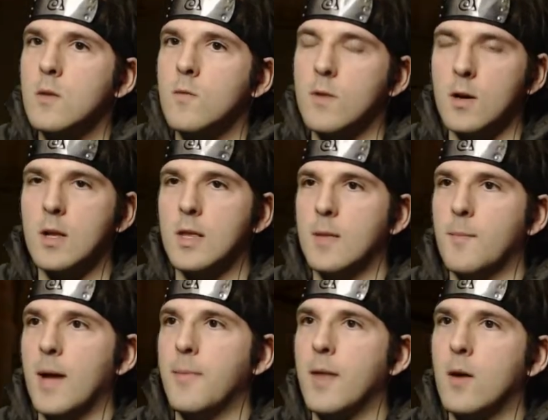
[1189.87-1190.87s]
Well, I'll look at the
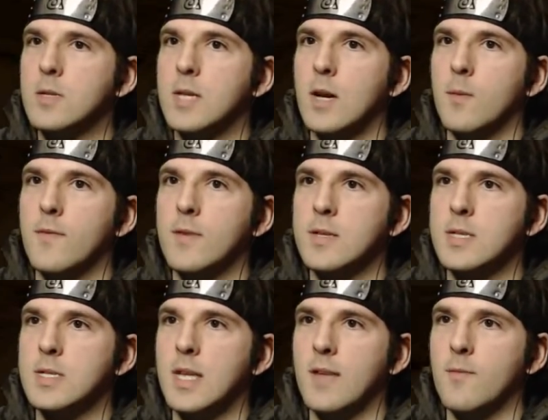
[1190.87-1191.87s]
map. That'll tell me if there's
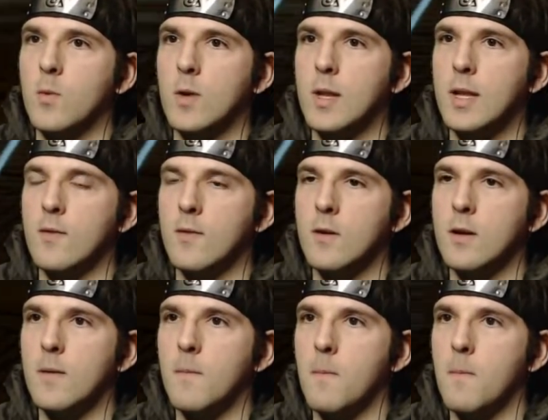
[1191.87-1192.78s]
a safe point here, right?